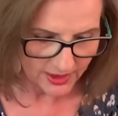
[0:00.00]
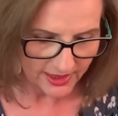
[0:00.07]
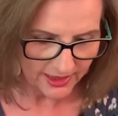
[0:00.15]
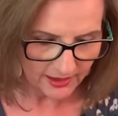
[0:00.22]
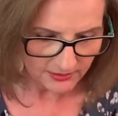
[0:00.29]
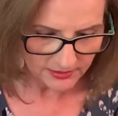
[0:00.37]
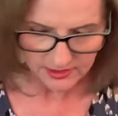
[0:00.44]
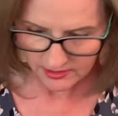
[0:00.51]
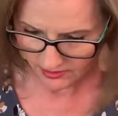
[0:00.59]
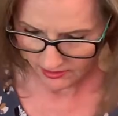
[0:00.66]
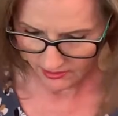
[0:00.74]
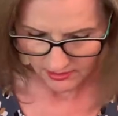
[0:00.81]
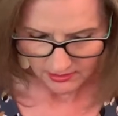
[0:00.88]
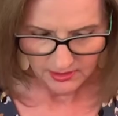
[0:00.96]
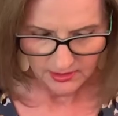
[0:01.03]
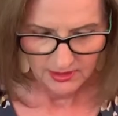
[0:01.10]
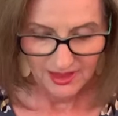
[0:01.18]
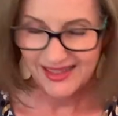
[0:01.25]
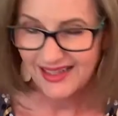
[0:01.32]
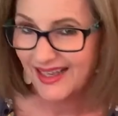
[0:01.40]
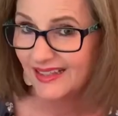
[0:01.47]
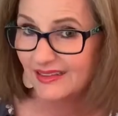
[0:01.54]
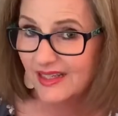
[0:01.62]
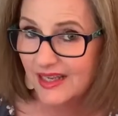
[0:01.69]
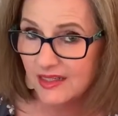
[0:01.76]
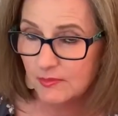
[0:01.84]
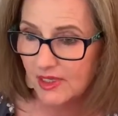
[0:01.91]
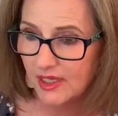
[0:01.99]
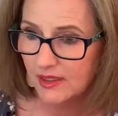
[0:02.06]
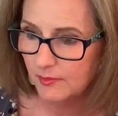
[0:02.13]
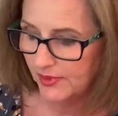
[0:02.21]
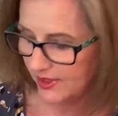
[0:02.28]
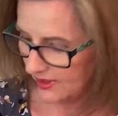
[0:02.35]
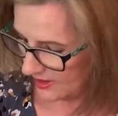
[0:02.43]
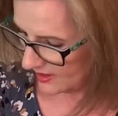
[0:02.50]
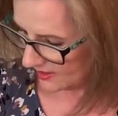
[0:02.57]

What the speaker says: out, I kind of like them kind of big.